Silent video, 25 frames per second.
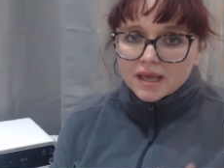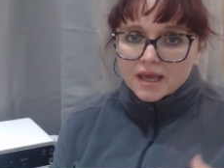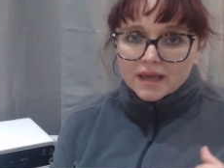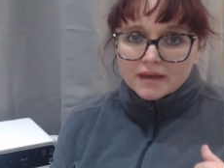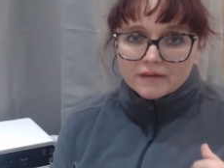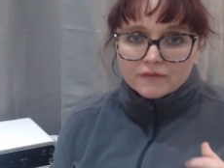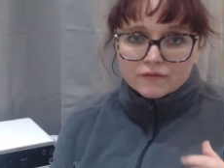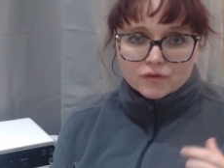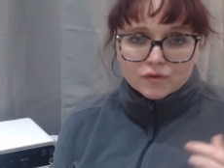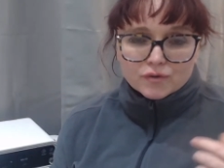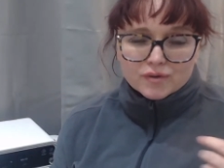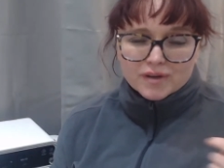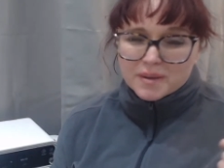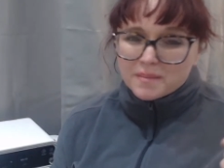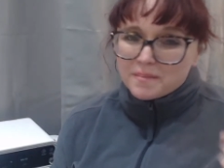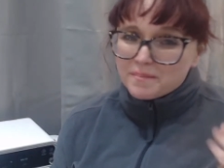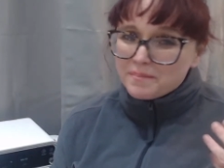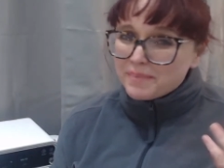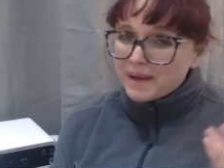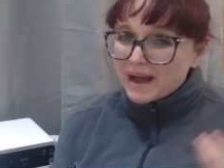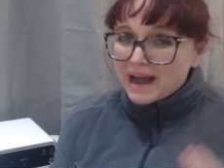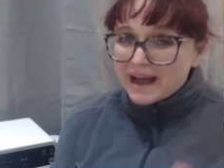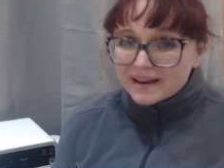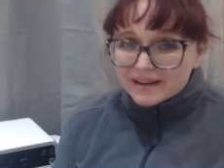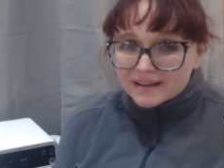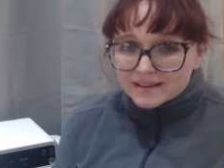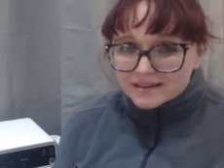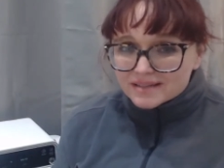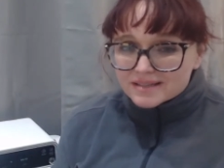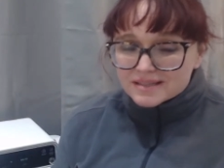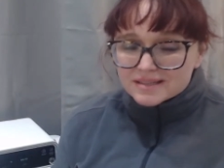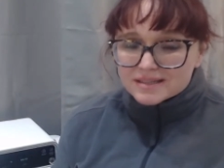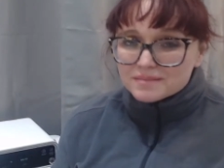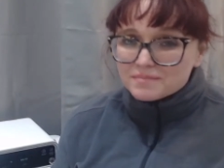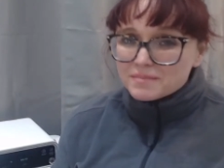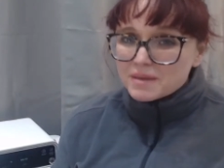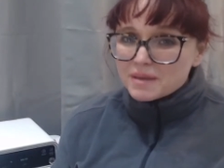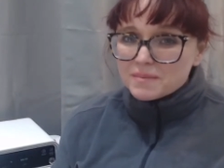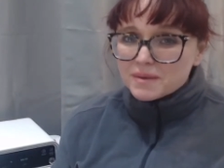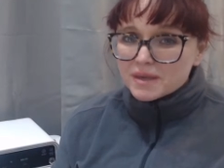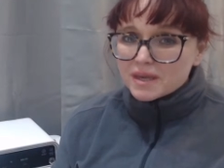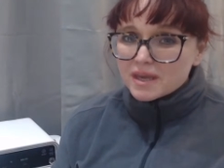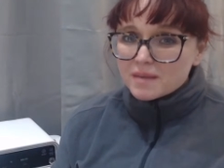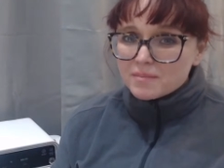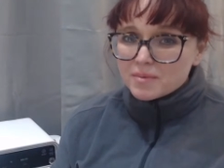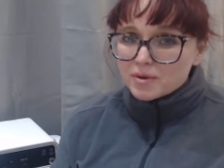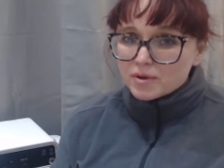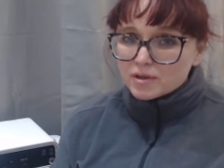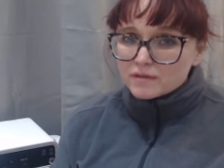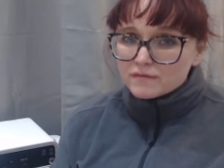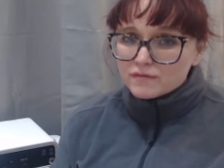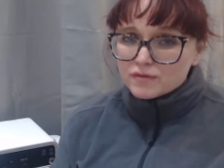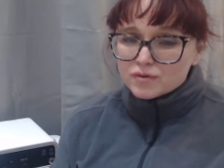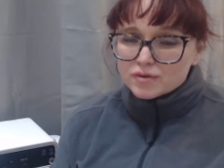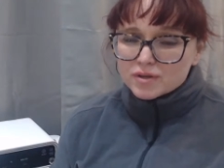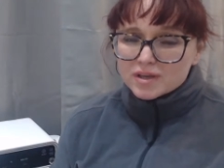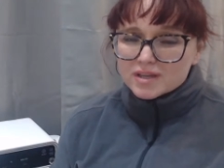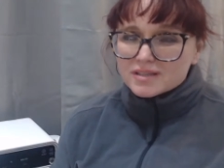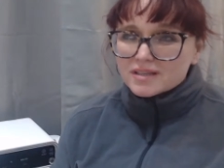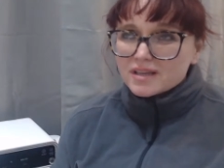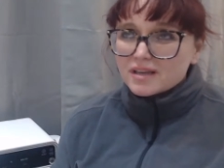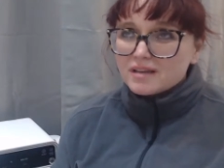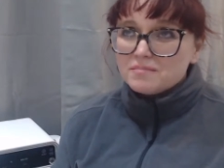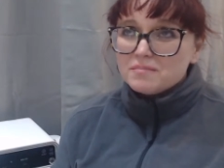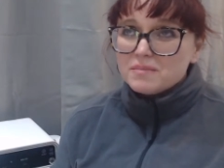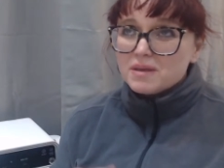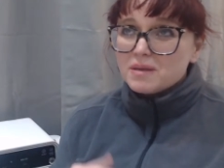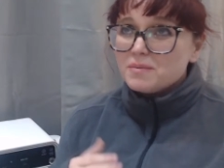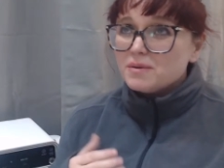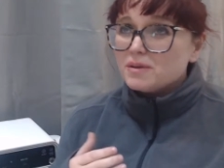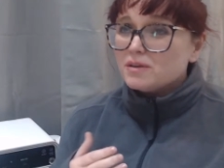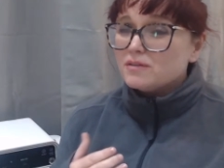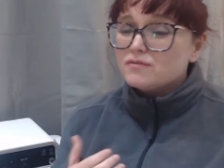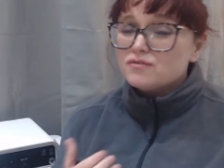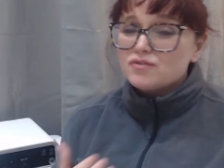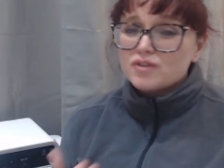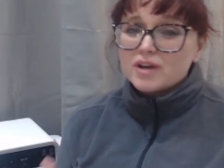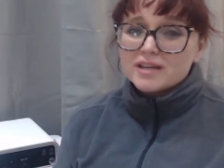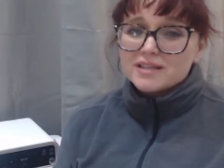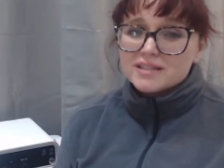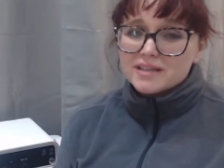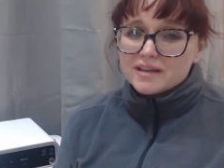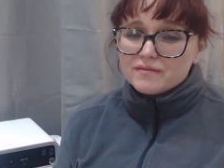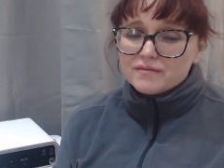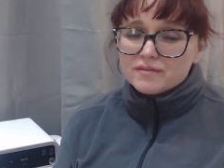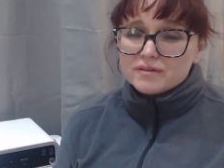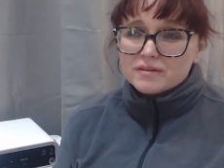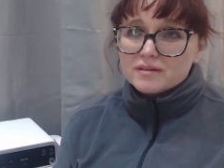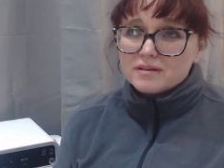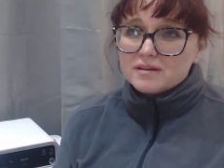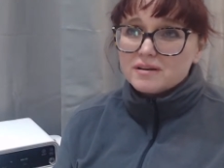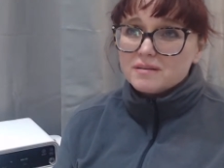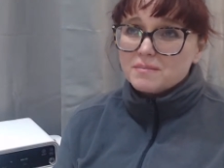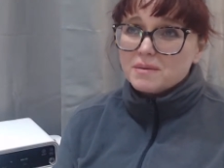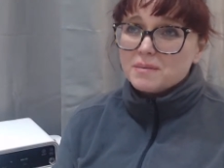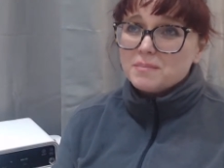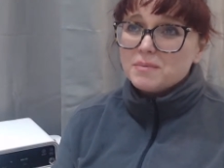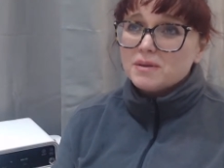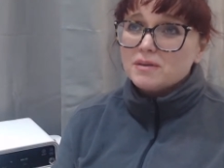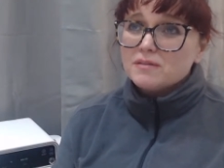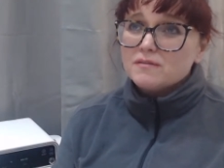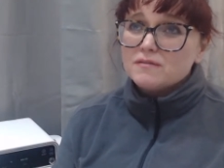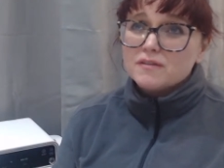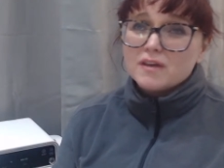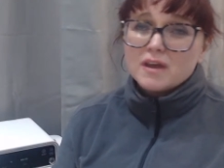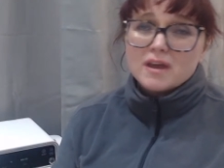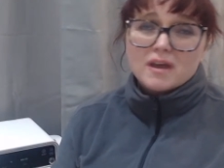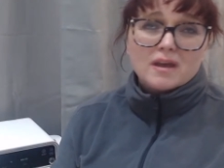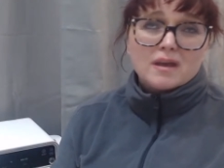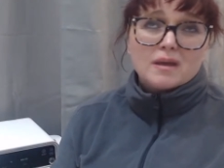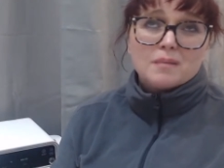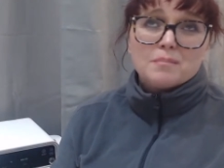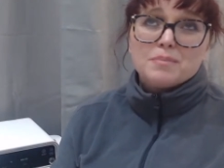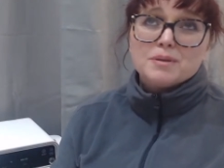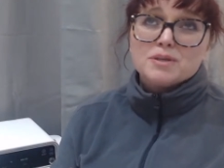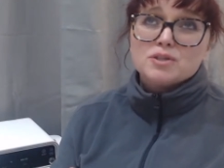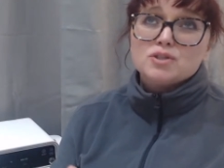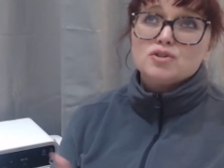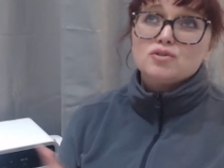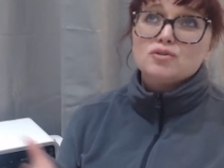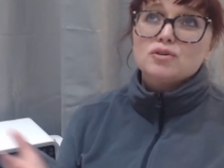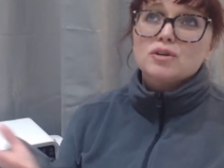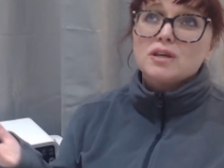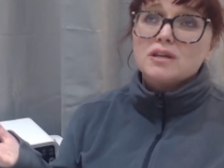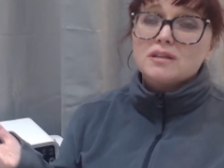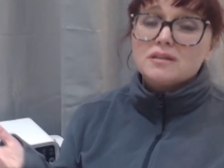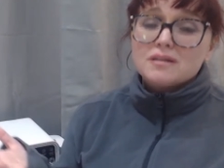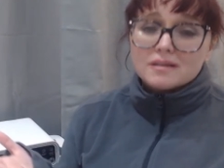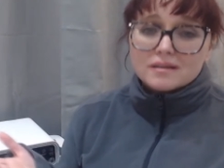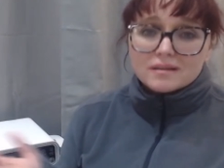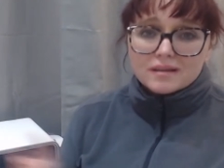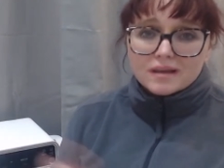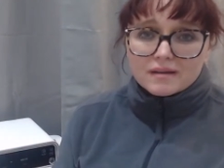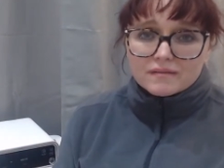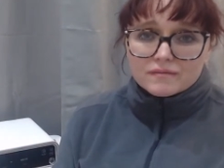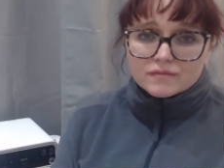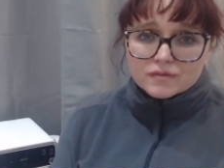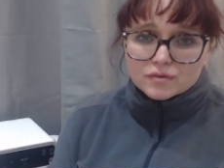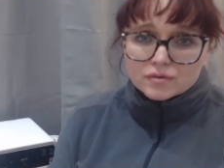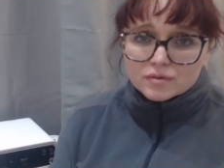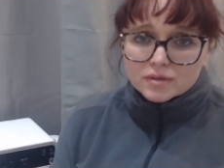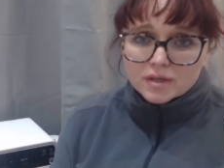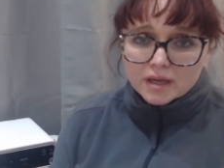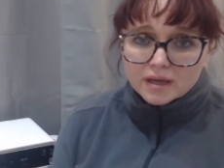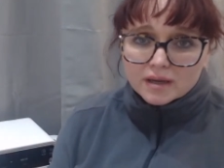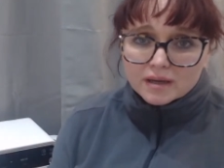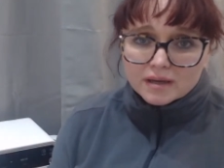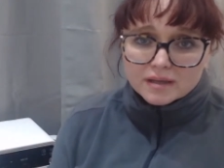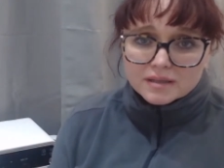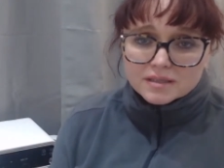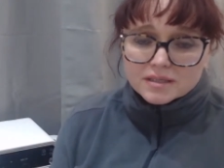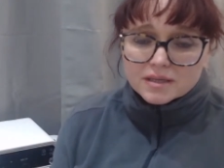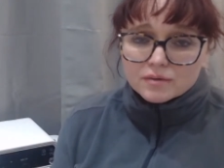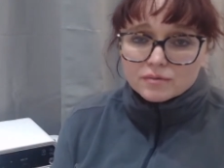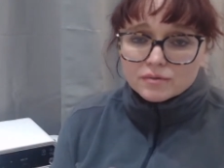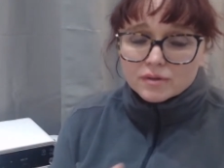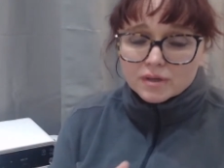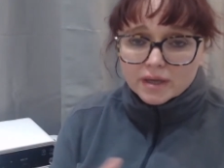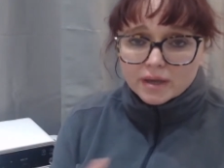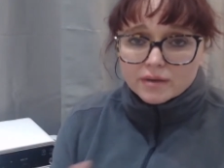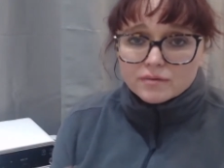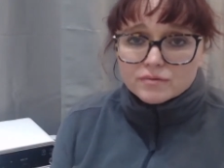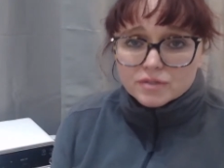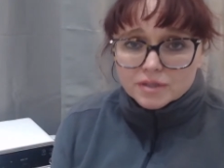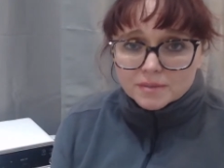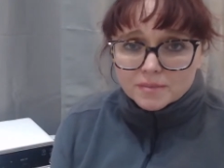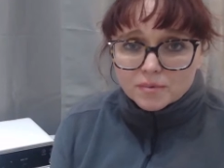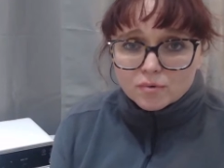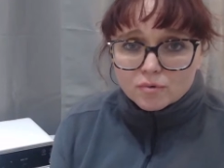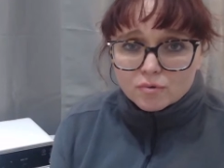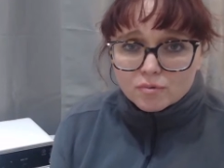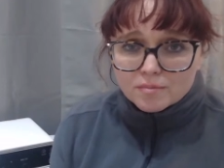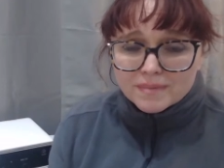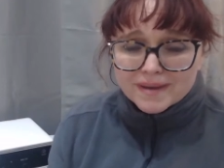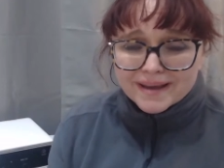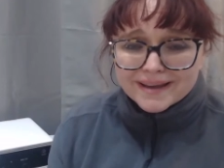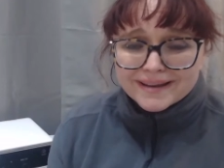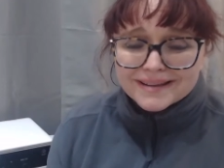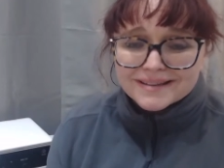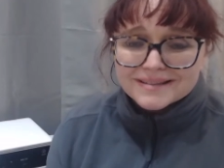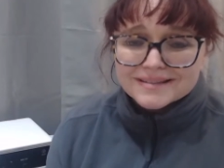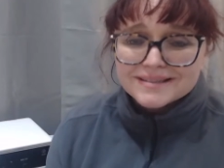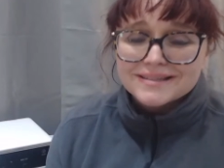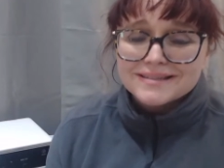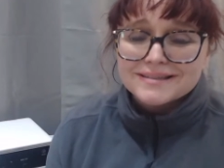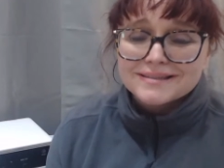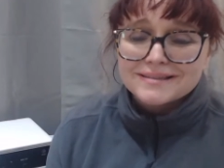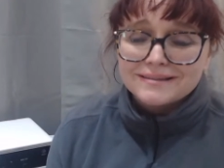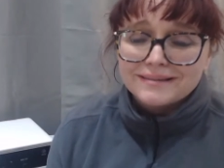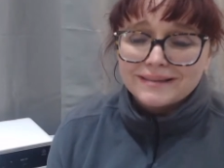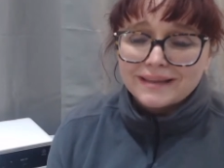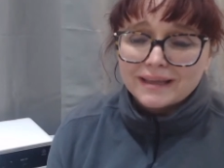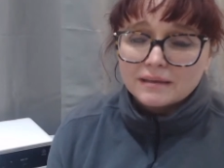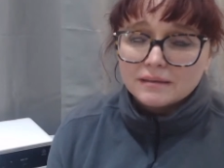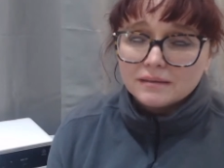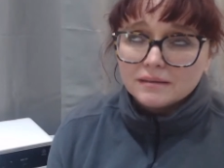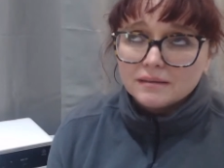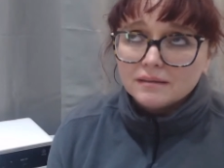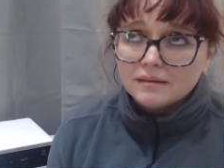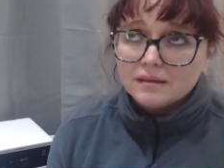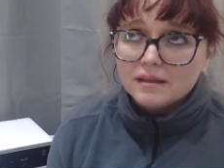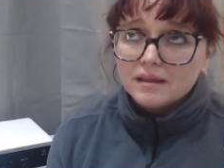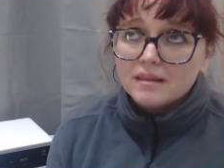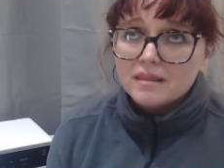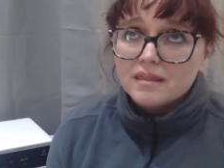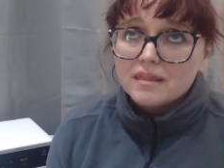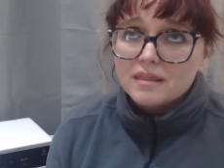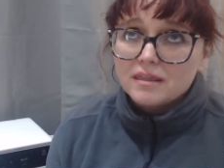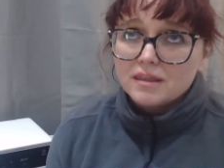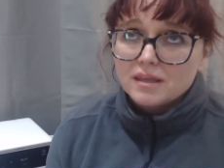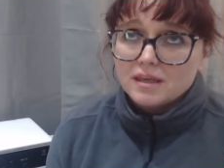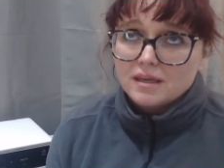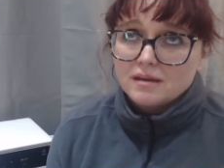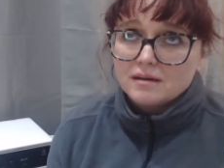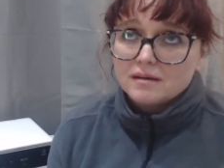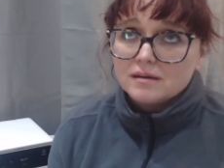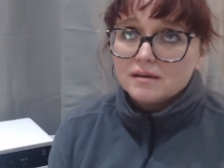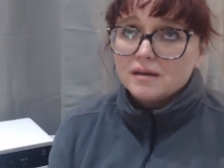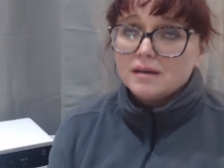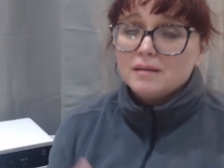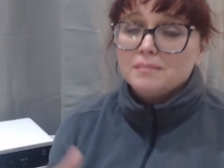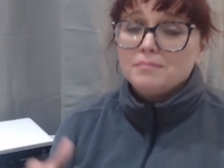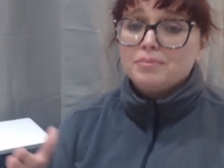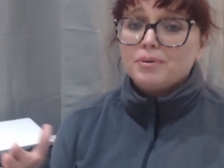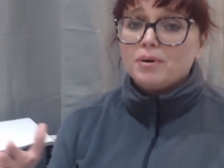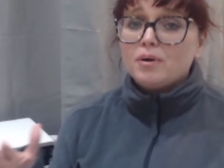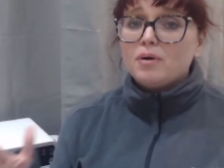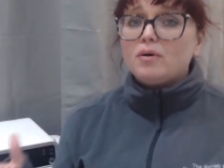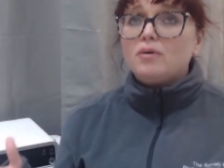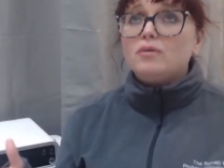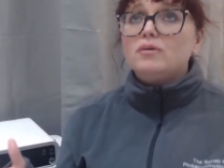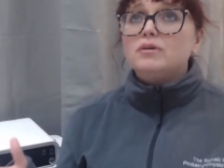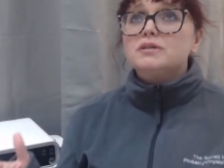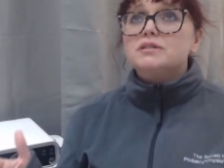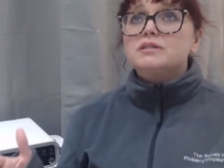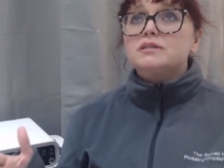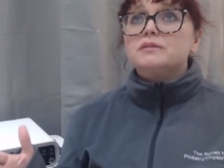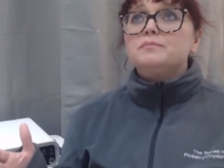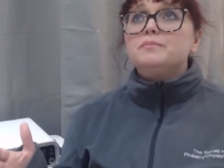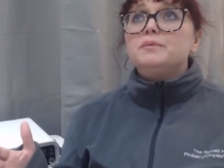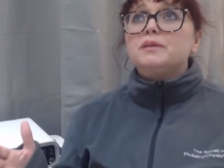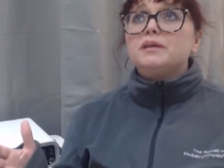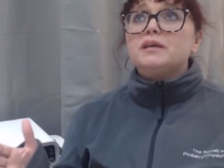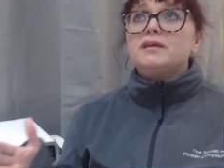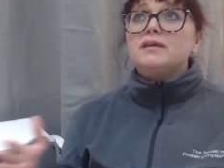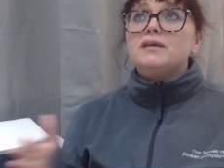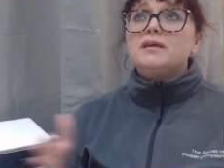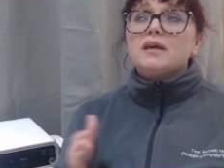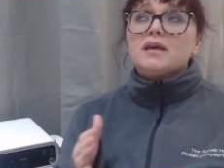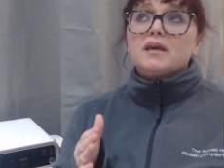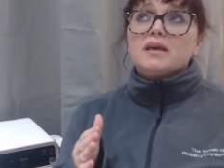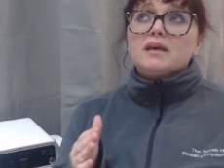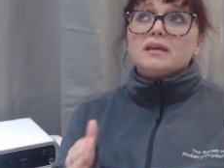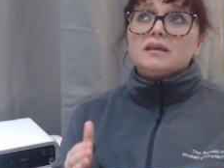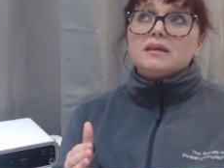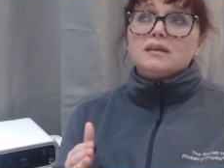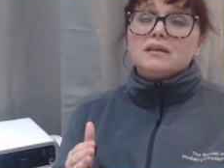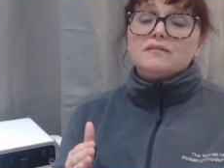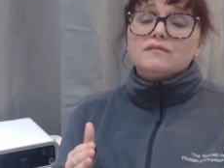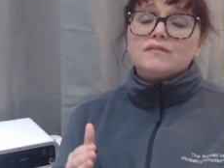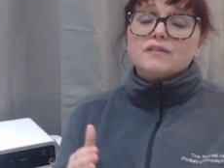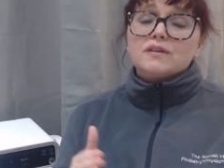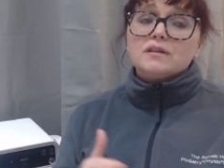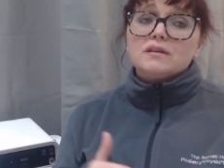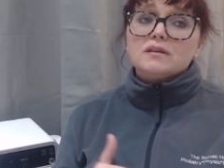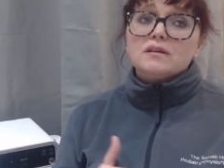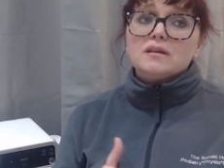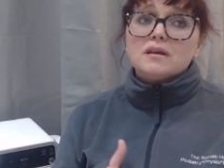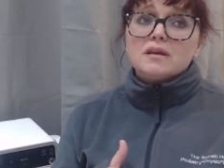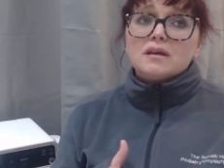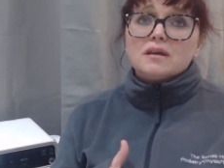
if you're embarrassed maybe about your verrucas, and maybe you've tried everything, maybe you've bazookaed that verruca until the cows come home and it's still there, possibly even